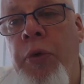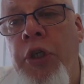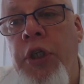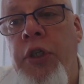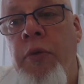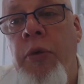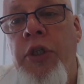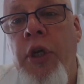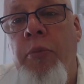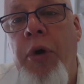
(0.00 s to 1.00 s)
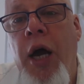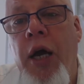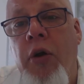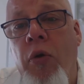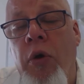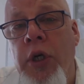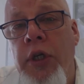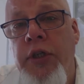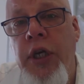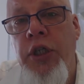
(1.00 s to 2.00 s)
which is within a park
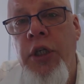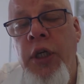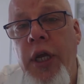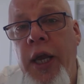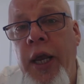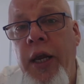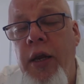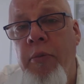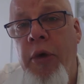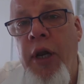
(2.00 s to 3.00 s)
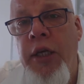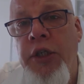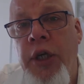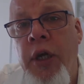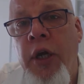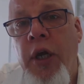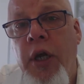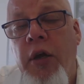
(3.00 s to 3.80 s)
organization in Malaysia.